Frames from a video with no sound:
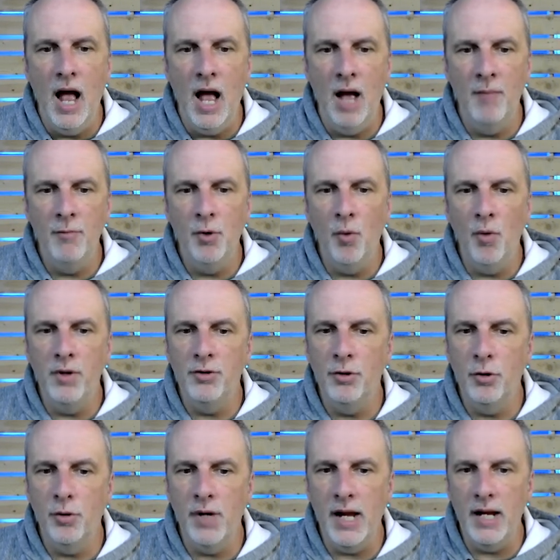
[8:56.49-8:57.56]
I'm going to
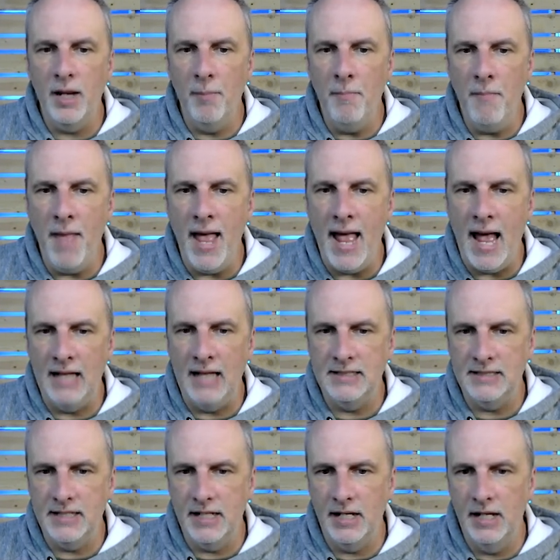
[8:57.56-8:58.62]
create a
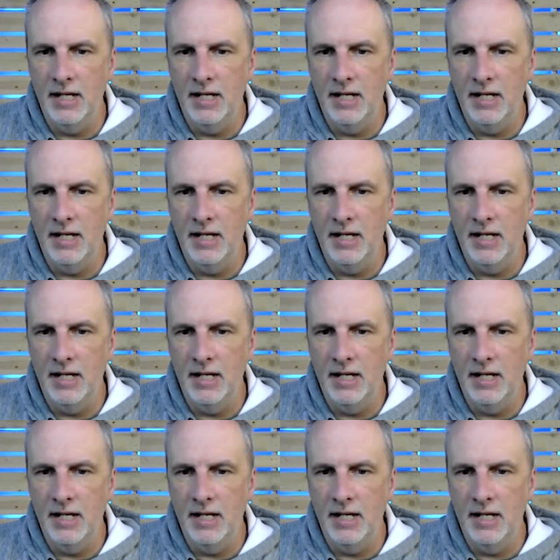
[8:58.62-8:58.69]
mask